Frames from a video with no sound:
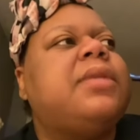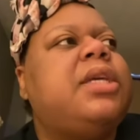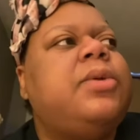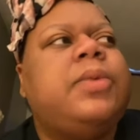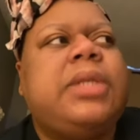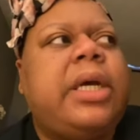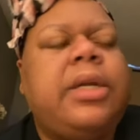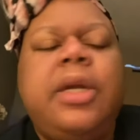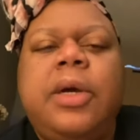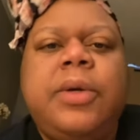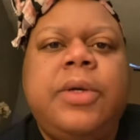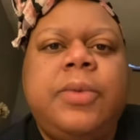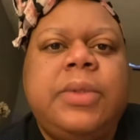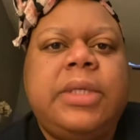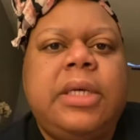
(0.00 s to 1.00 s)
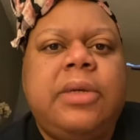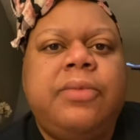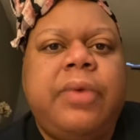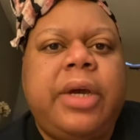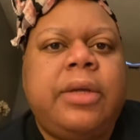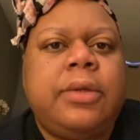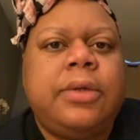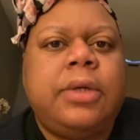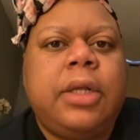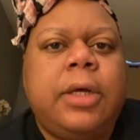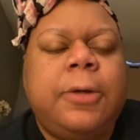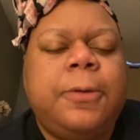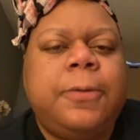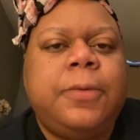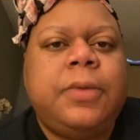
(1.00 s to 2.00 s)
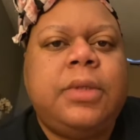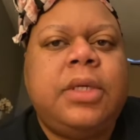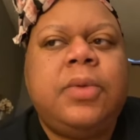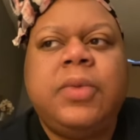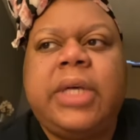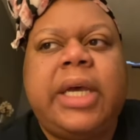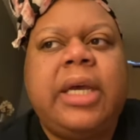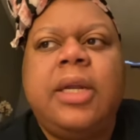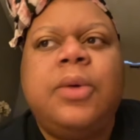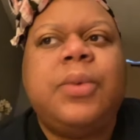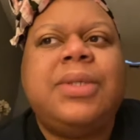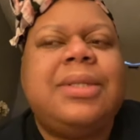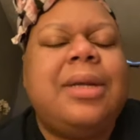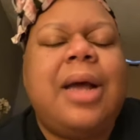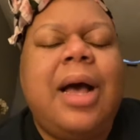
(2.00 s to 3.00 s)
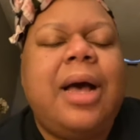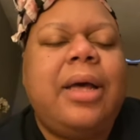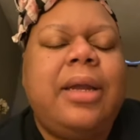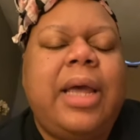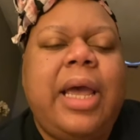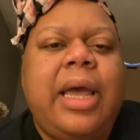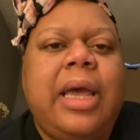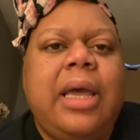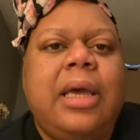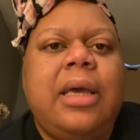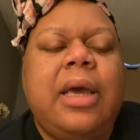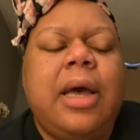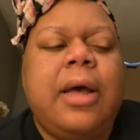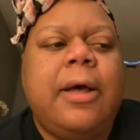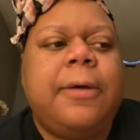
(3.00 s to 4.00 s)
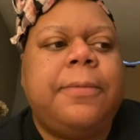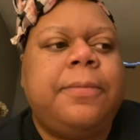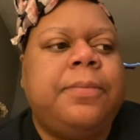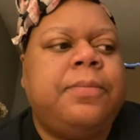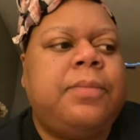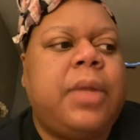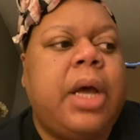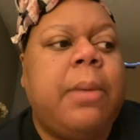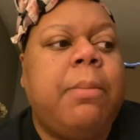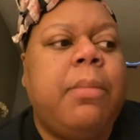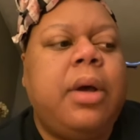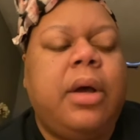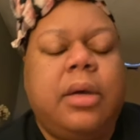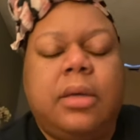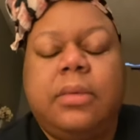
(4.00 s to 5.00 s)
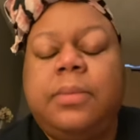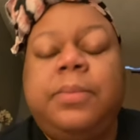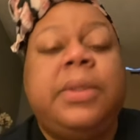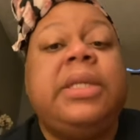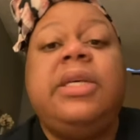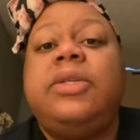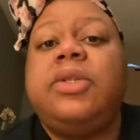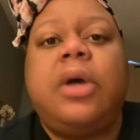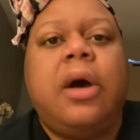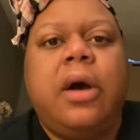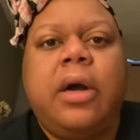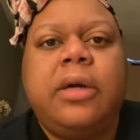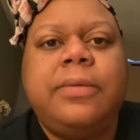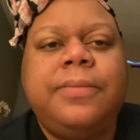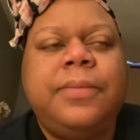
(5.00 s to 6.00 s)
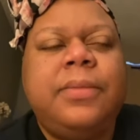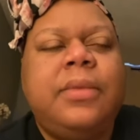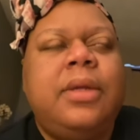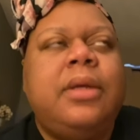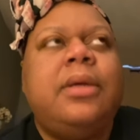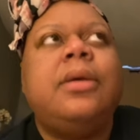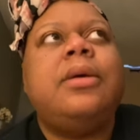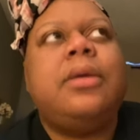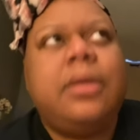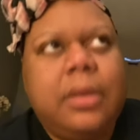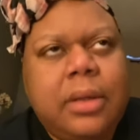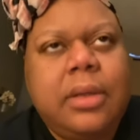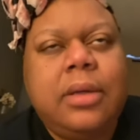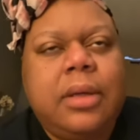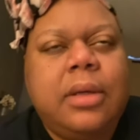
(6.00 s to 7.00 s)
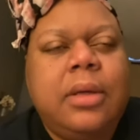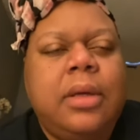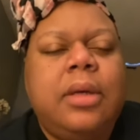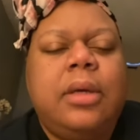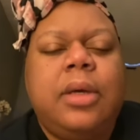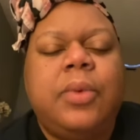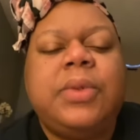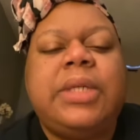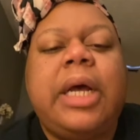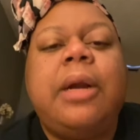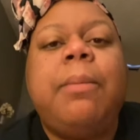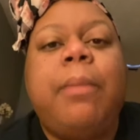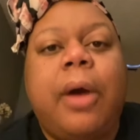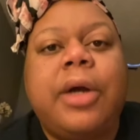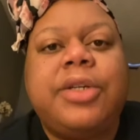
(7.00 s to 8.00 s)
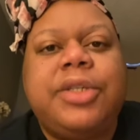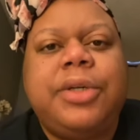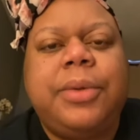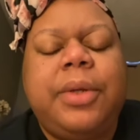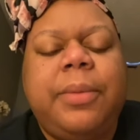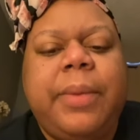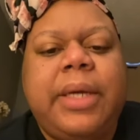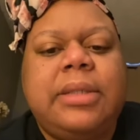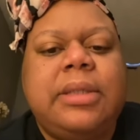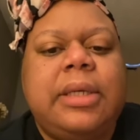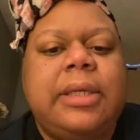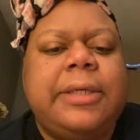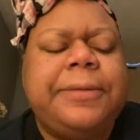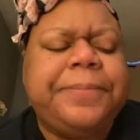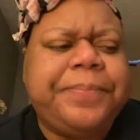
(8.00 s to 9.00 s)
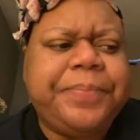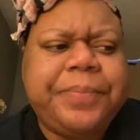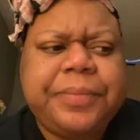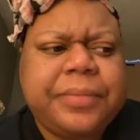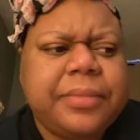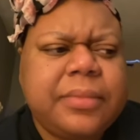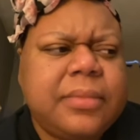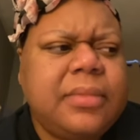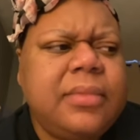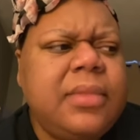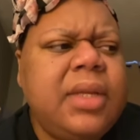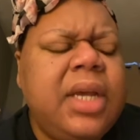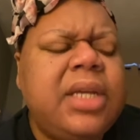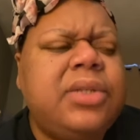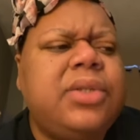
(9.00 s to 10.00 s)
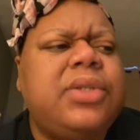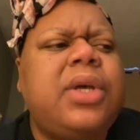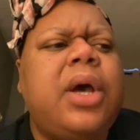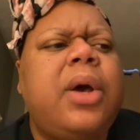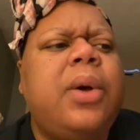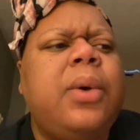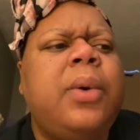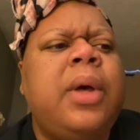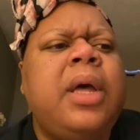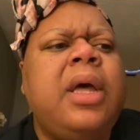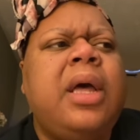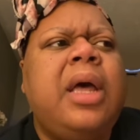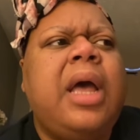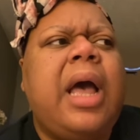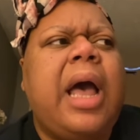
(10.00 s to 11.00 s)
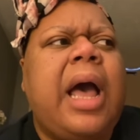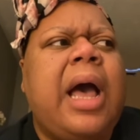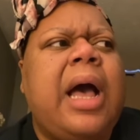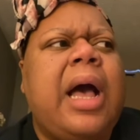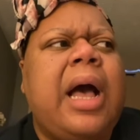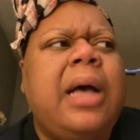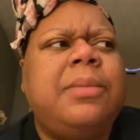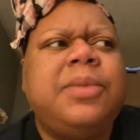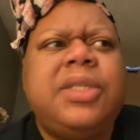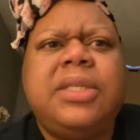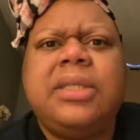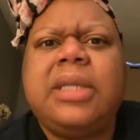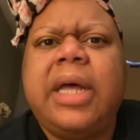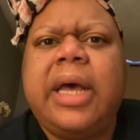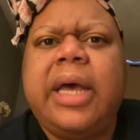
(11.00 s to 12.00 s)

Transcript: He was like, no, he was in regular clothes. He was like, and it was not a um a, a police car. It was on a marked unit, basically. And so I'm just